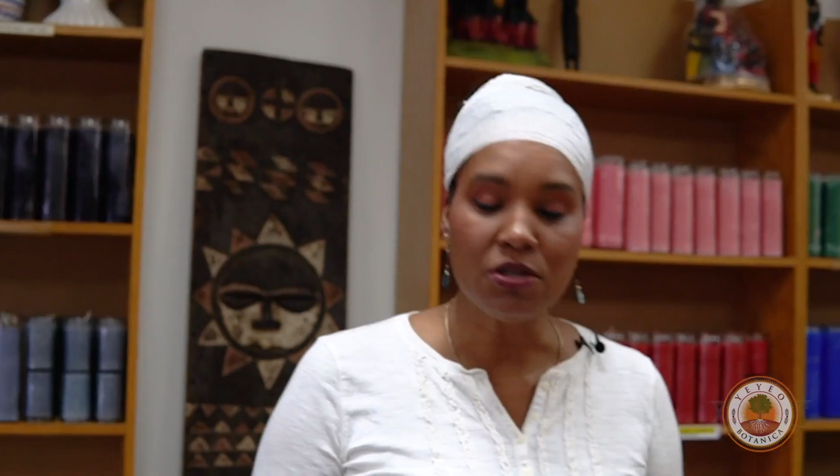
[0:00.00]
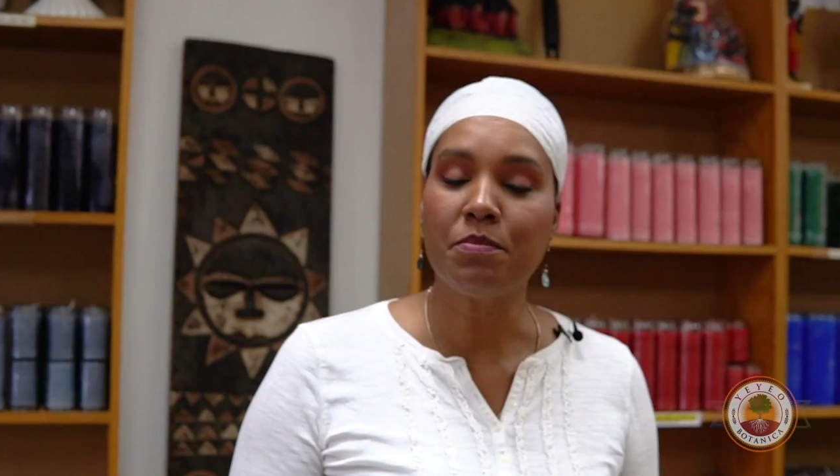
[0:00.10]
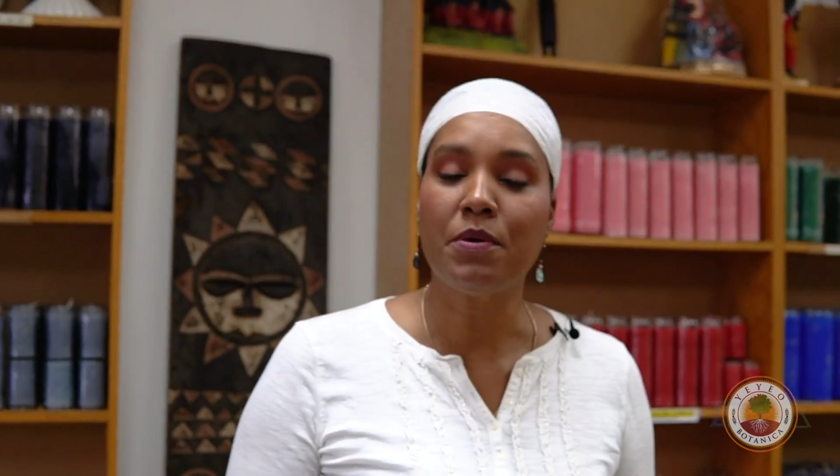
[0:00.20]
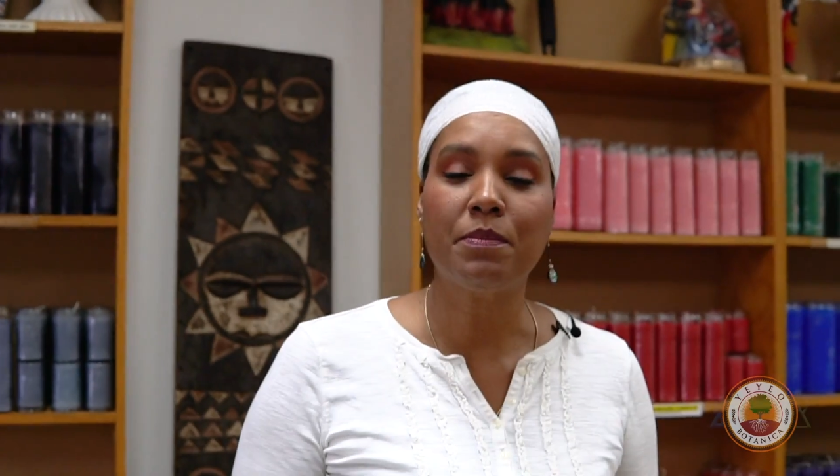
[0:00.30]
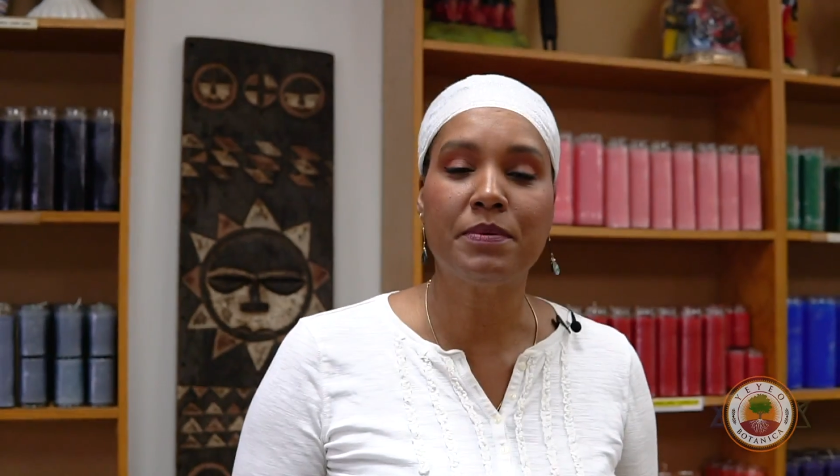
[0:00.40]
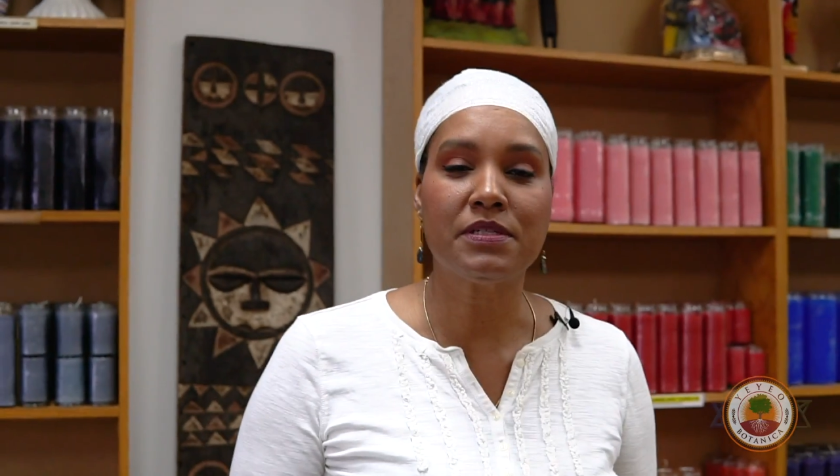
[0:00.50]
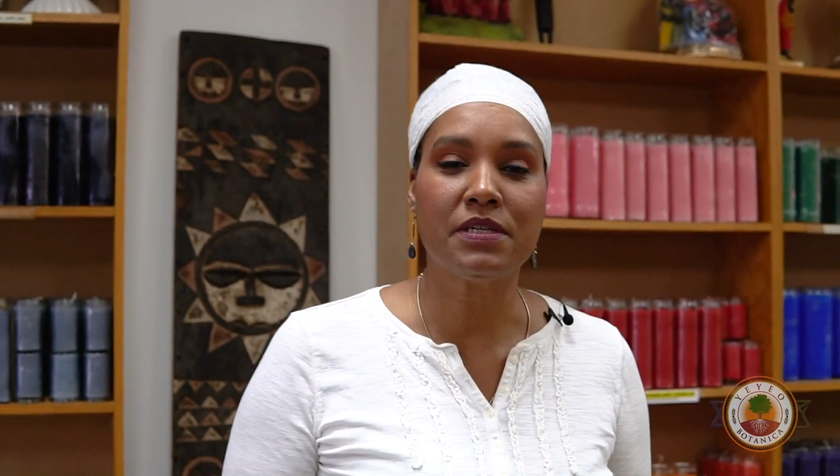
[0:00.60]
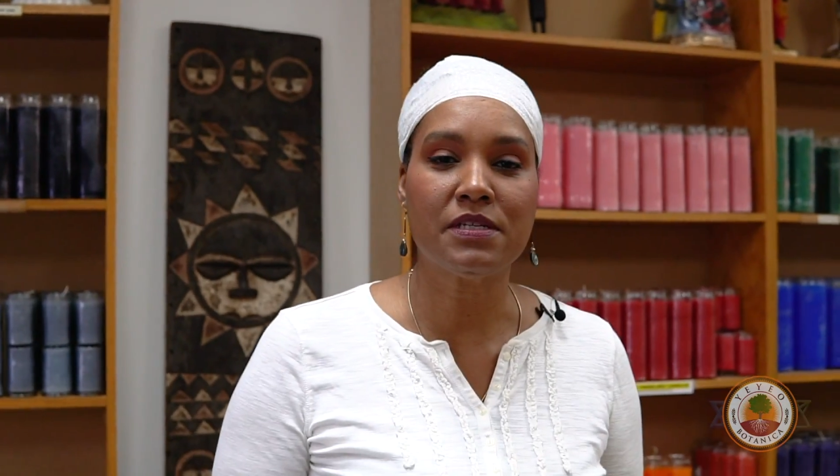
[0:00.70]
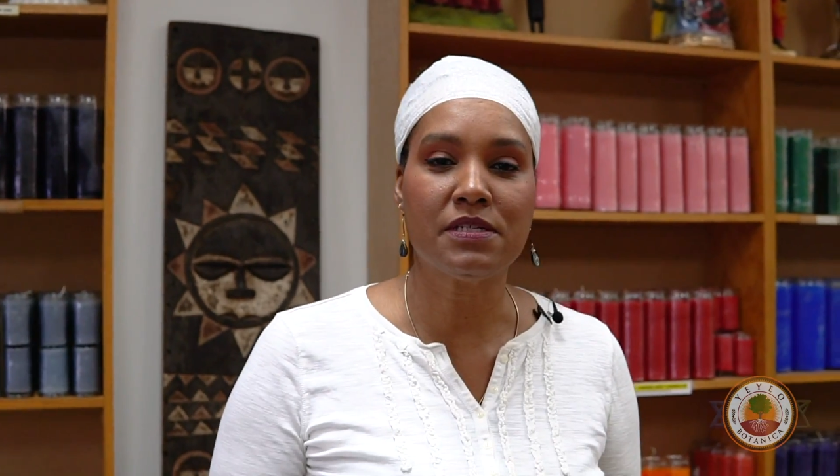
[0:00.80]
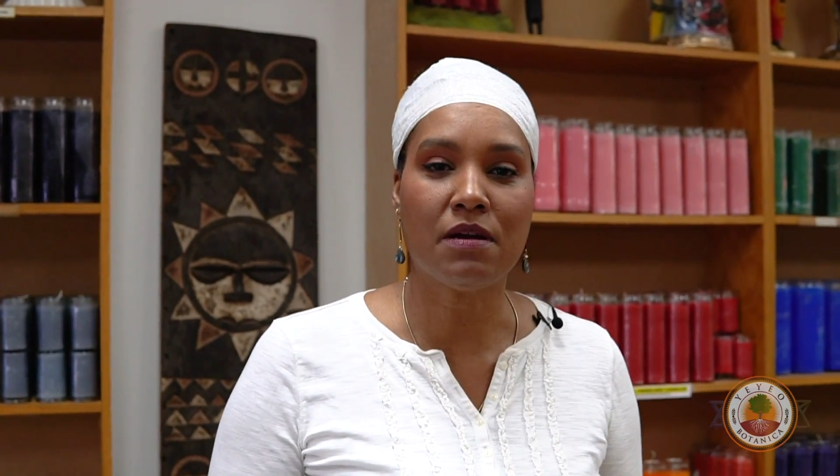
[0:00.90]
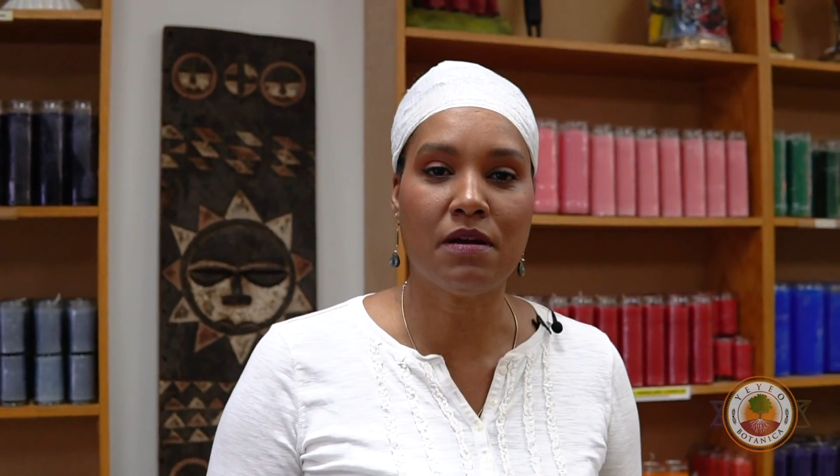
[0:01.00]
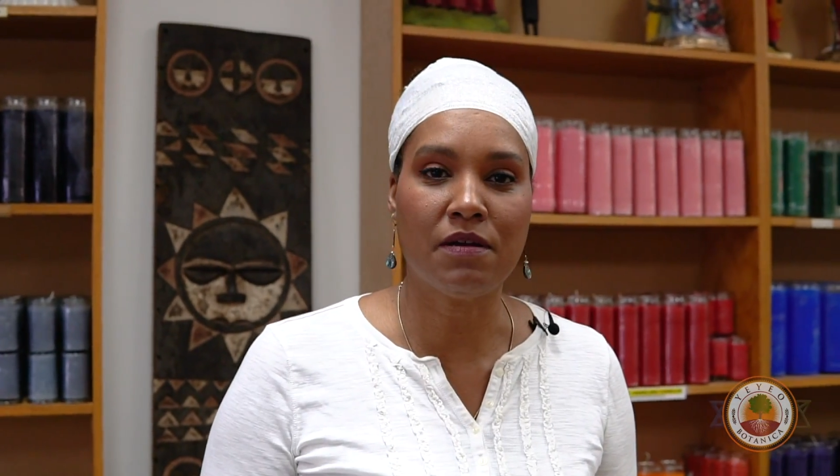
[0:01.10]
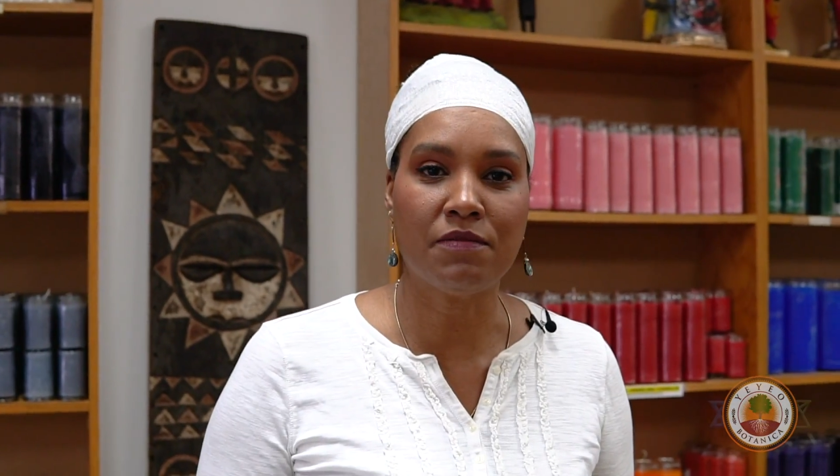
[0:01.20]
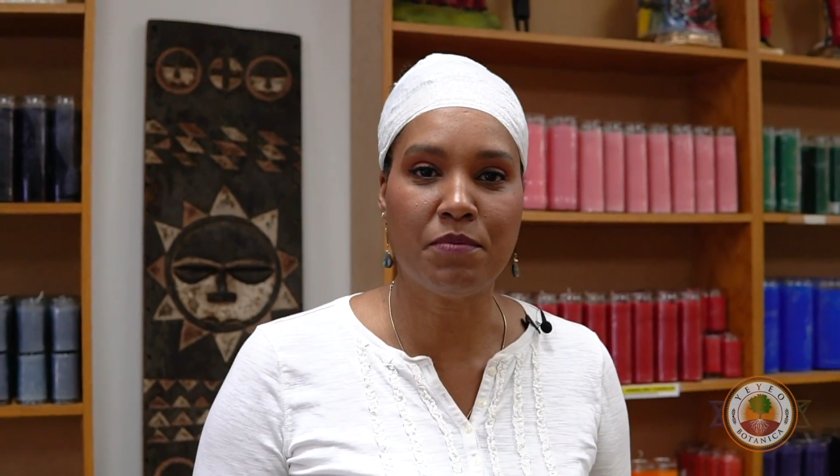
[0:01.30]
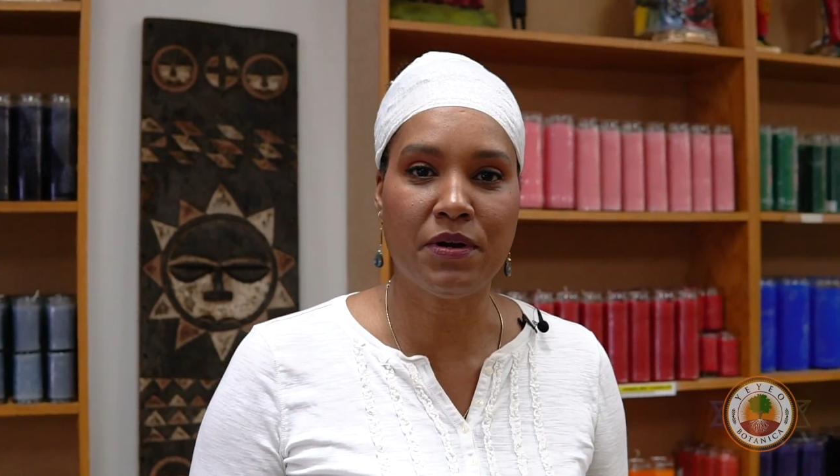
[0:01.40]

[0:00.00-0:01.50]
So the purposes of